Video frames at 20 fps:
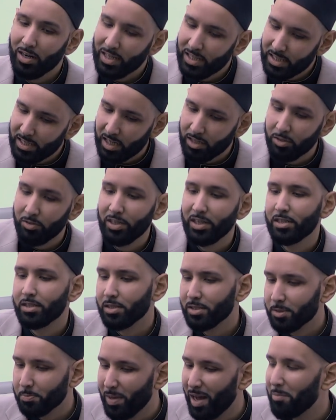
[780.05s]
He said, you need
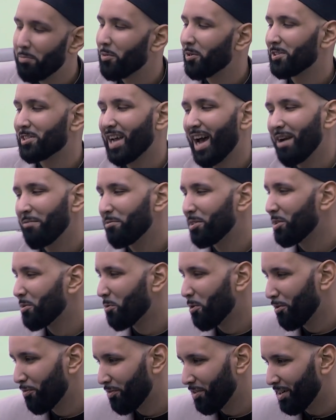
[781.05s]
to spend more time with an
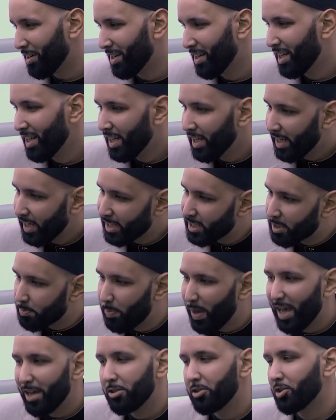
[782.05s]
orphan.
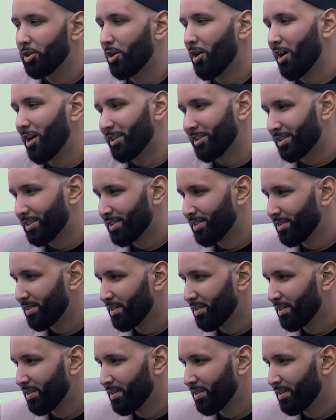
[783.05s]
Expand your heart.